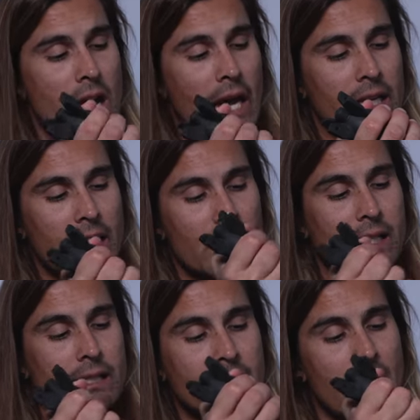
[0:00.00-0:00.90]
I can kind of
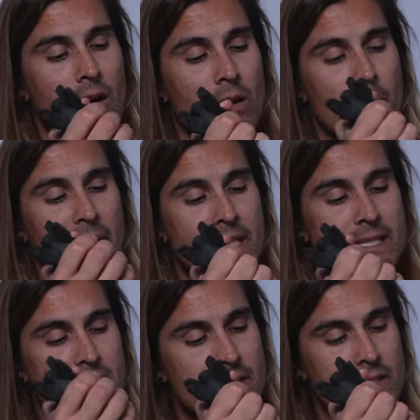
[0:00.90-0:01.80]
clean out my
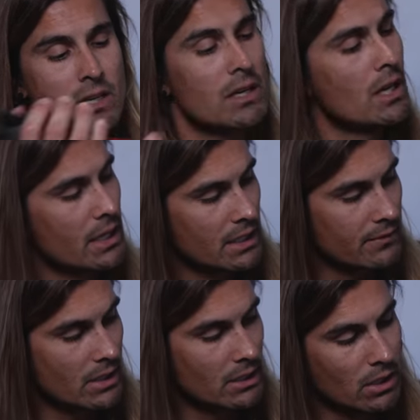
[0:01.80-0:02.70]
sensor,
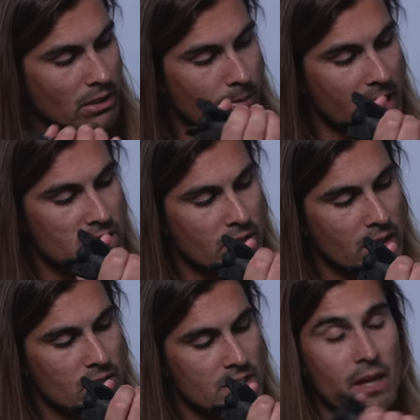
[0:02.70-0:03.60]
give it a look, make sure that
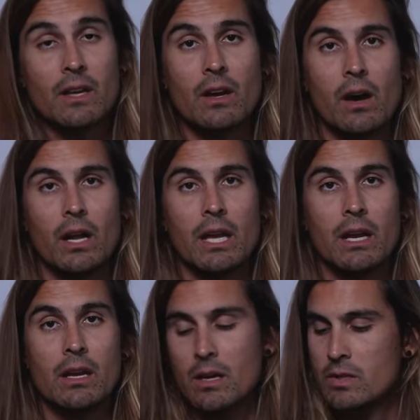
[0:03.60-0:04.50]
there's nothing on
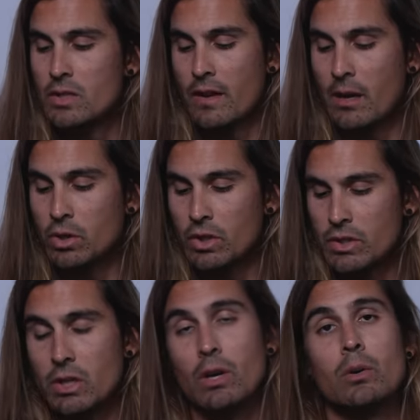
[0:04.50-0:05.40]
it, so that I'm good
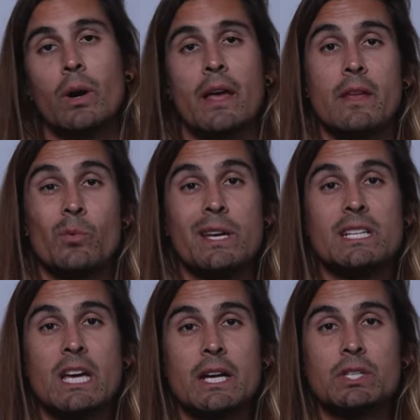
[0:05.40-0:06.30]
to go and then
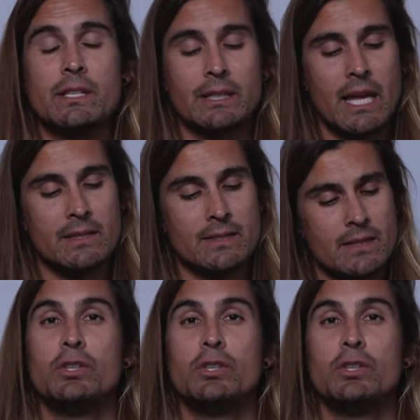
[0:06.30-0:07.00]
reattach the lens.